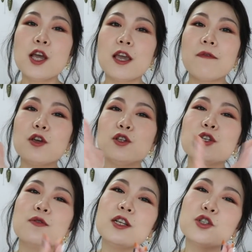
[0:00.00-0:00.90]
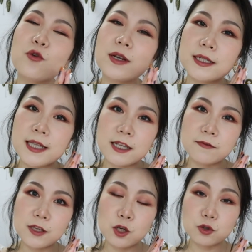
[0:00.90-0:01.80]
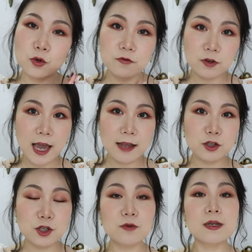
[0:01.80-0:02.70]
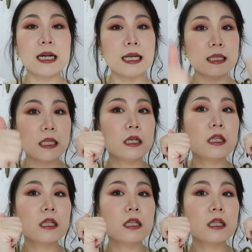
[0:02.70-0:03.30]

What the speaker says: If you do enjoy today's video, don't forget to click the